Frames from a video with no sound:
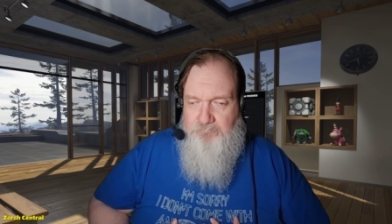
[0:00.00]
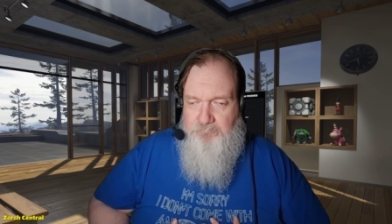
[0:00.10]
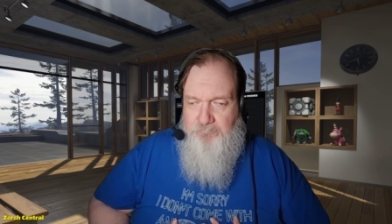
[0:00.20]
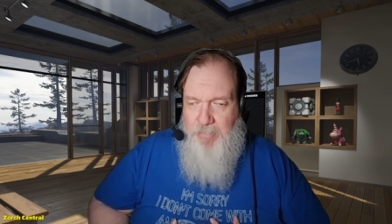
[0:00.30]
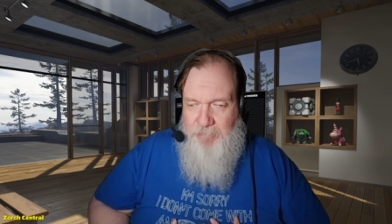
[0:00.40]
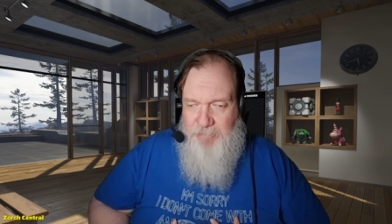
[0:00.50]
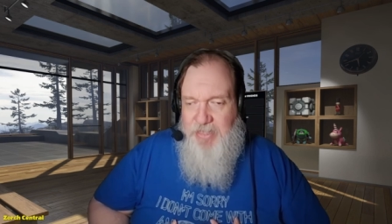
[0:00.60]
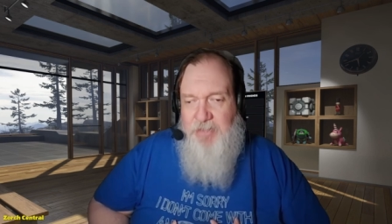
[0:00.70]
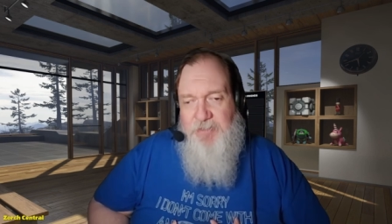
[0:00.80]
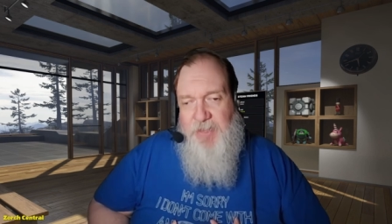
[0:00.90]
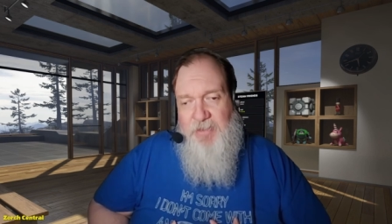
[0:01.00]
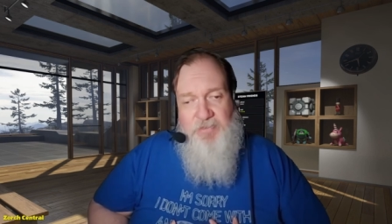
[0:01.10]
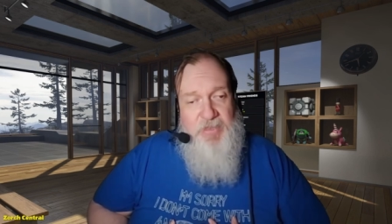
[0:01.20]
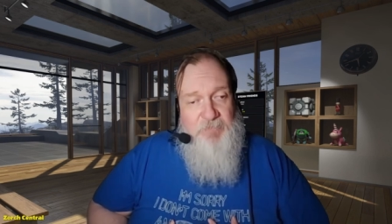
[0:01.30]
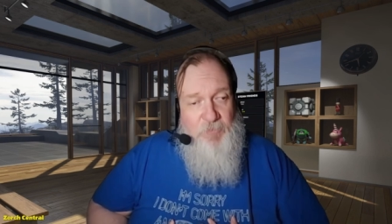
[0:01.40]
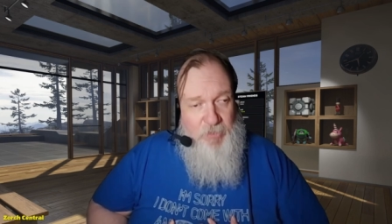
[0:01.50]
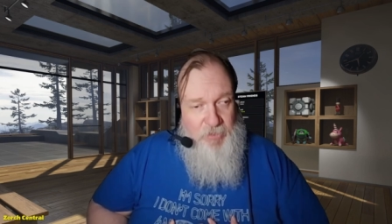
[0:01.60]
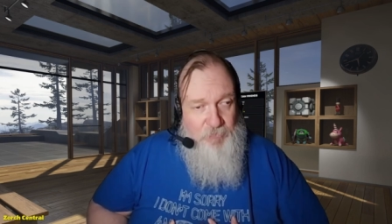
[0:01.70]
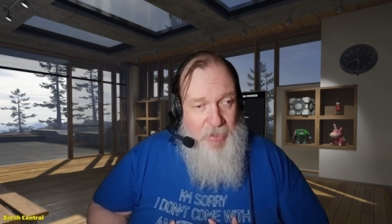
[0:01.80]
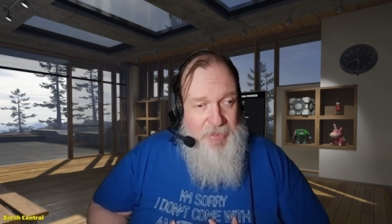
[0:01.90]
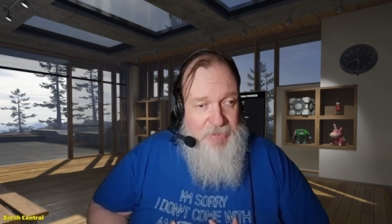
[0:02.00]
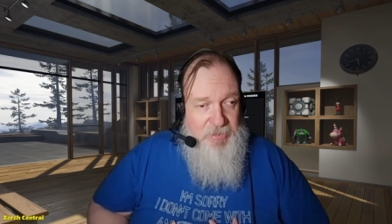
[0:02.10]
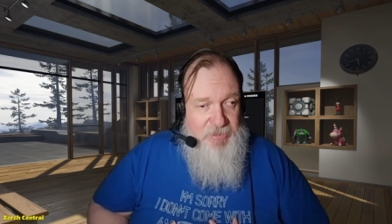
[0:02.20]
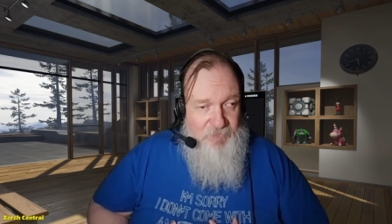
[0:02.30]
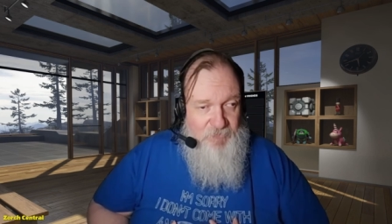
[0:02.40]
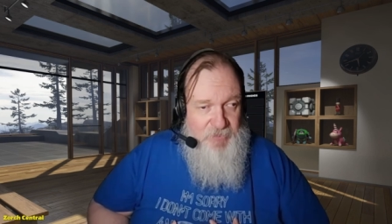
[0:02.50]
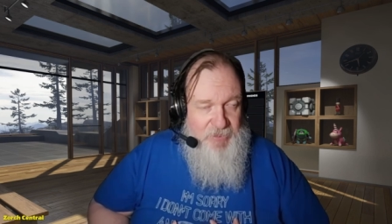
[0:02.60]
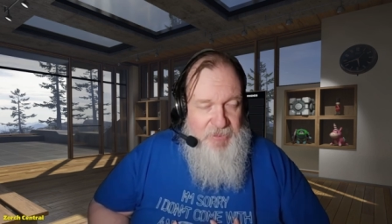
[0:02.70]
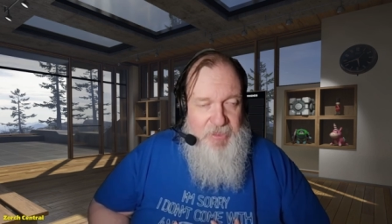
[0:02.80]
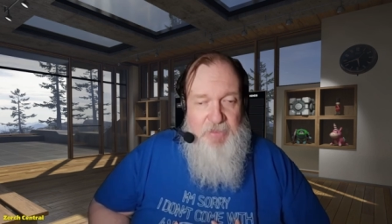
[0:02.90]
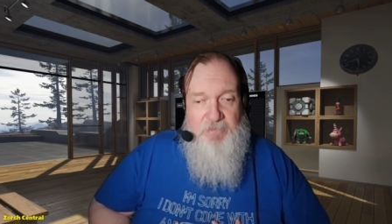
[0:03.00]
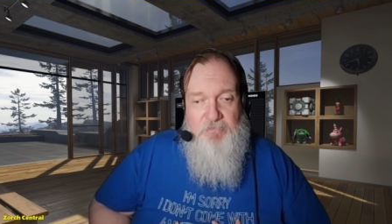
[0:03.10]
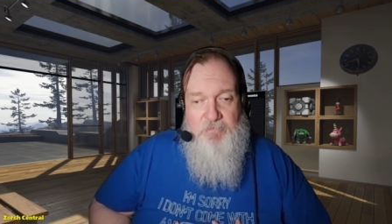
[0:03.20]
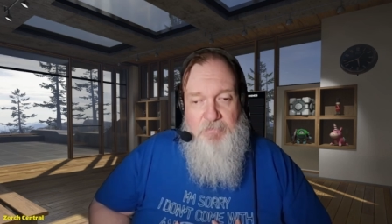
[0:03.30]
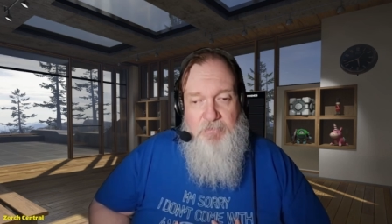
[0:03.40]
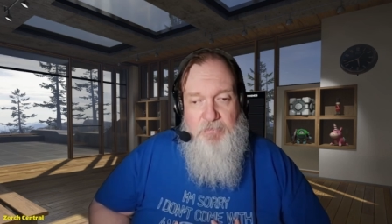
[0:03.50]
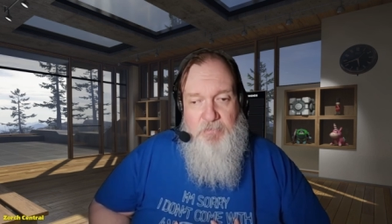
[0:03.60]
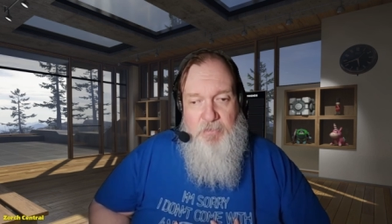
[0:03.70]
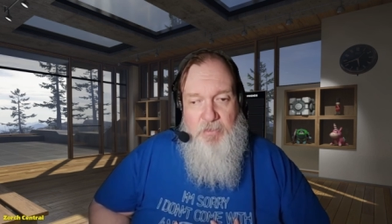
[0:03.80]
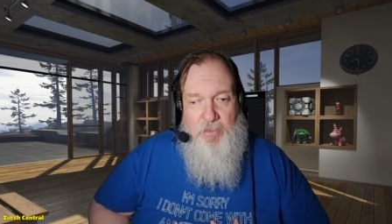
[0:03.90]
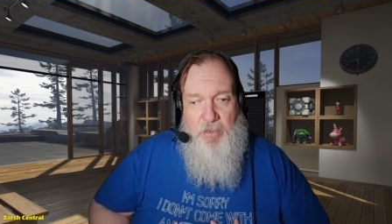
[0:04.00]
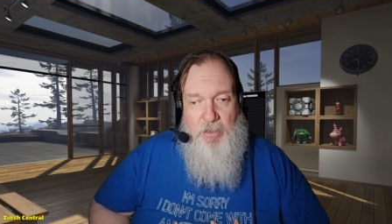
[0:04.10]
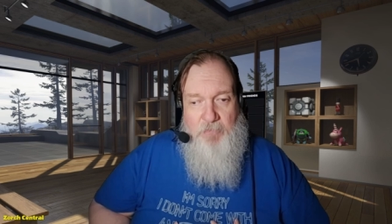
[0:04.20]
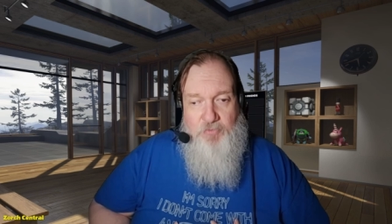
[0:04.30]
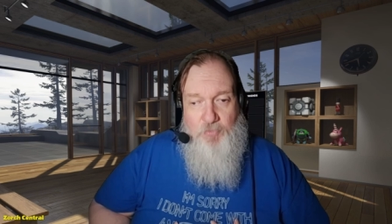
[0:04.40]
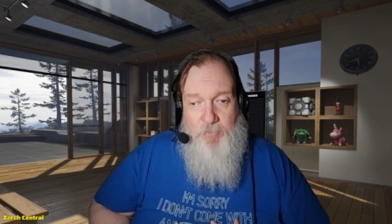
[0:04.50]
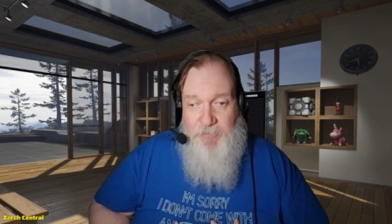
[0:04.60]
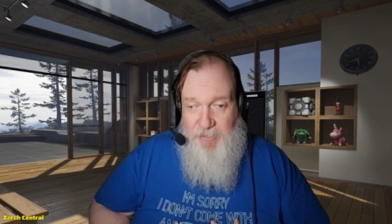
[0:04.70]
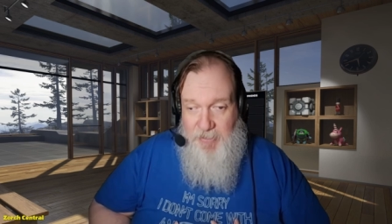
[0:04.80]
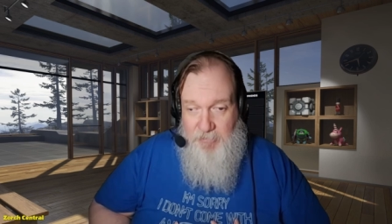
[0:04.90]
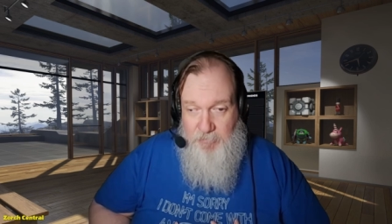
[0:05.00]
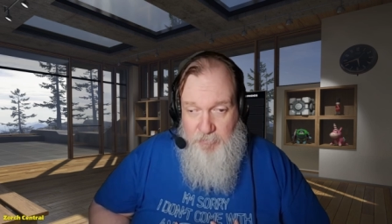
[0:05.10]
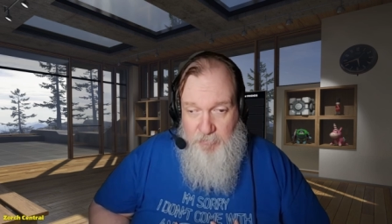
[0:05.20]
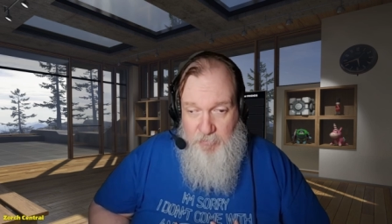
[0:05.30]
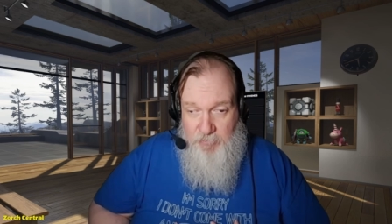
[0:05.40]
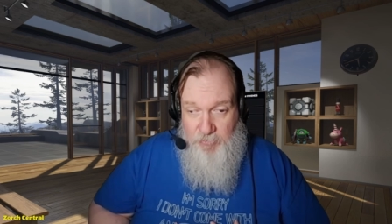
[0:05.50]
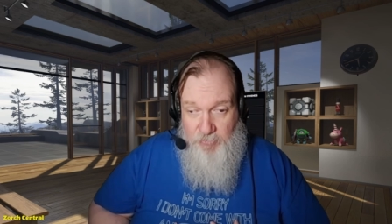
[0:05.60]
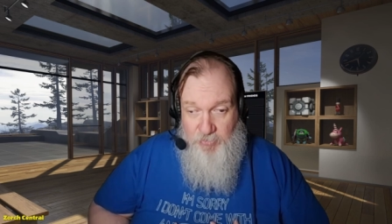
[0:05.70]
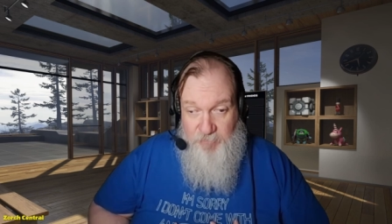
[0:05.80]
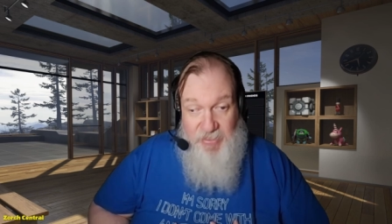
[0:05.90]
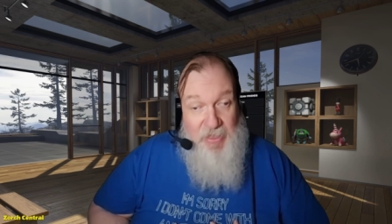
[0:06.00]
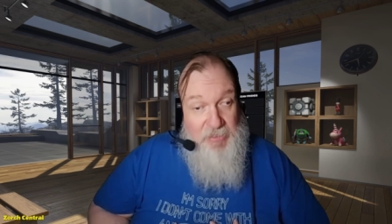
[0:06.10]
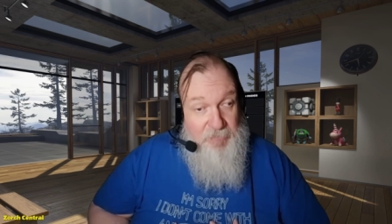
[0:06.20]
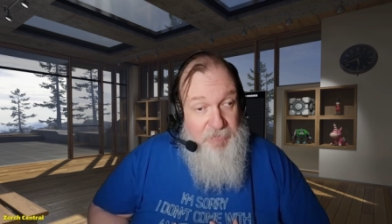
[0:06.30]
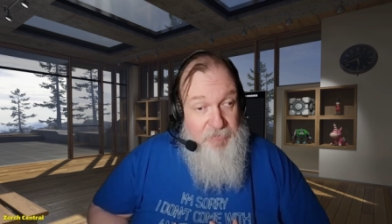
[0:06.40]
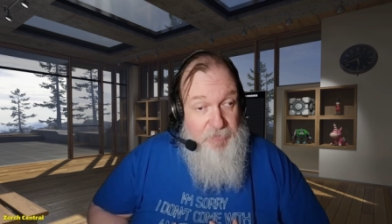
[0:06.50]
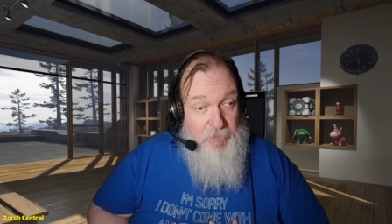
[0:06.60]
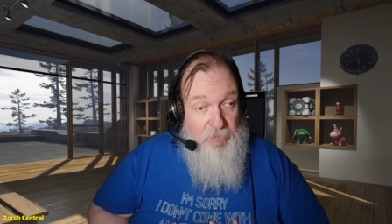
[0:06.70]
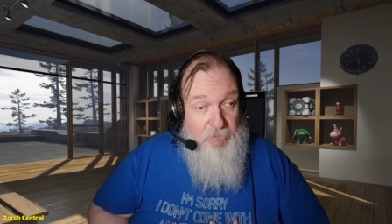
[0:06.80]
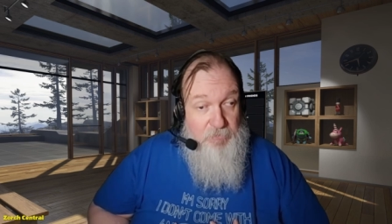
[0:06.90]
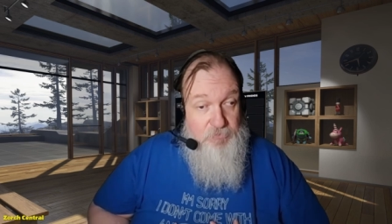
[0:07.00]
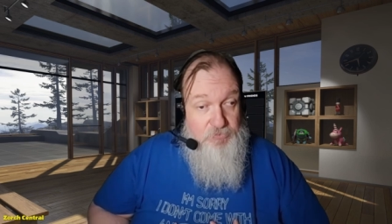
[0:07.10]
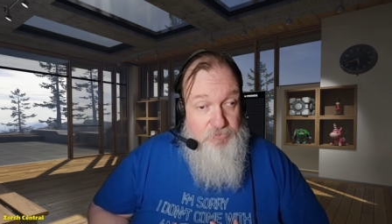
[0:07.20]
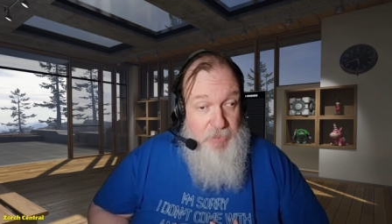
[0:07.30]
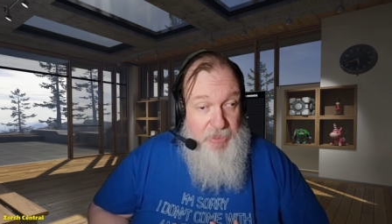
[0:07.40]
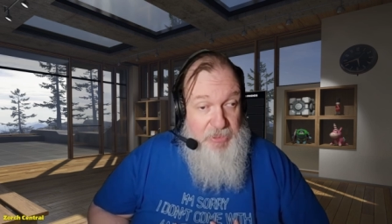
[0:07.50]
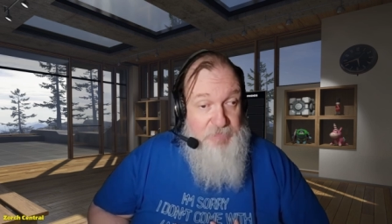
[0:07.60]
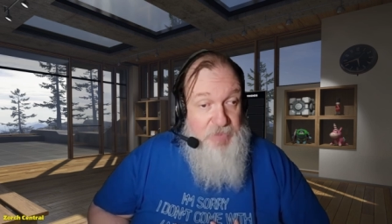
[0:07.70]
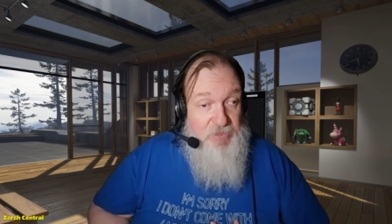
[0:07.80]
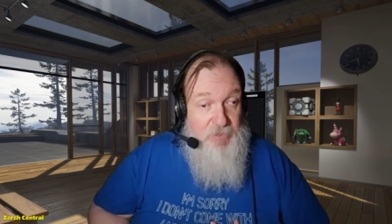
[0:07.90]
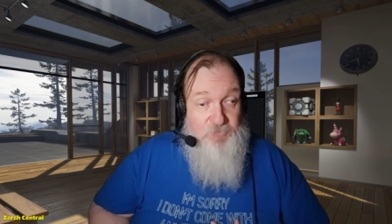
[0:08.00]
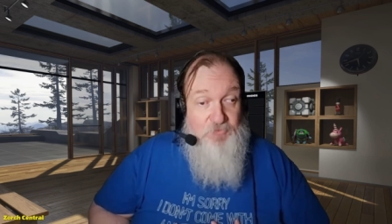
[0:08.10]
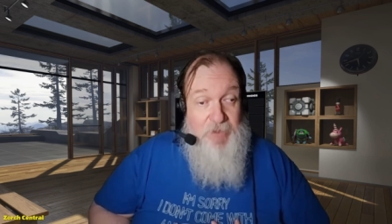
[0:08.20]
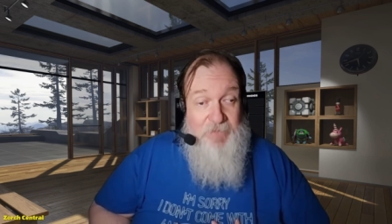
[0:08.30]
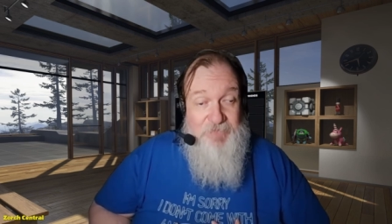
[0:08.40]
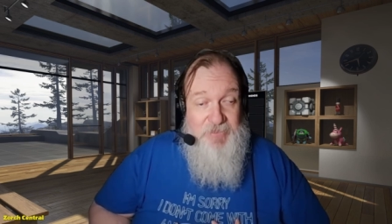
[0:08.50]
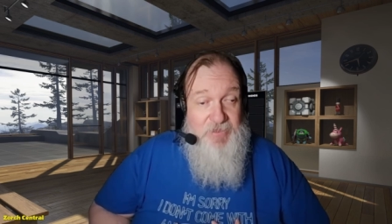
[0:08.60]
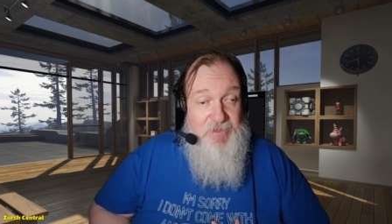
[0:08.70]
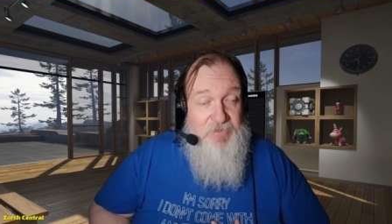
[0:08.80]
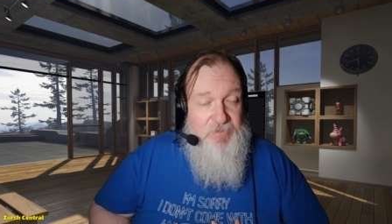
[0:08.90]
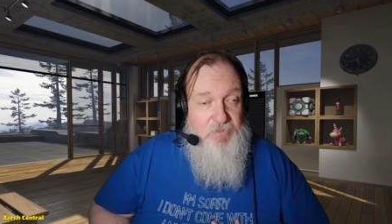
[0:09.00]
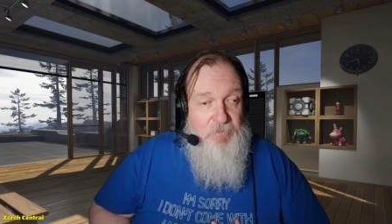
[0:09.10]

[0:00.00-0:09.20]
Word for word: But I'm taking things in a very radically different idea. Uh, for one thing, there's going to be elements of H P Lovecraft in this.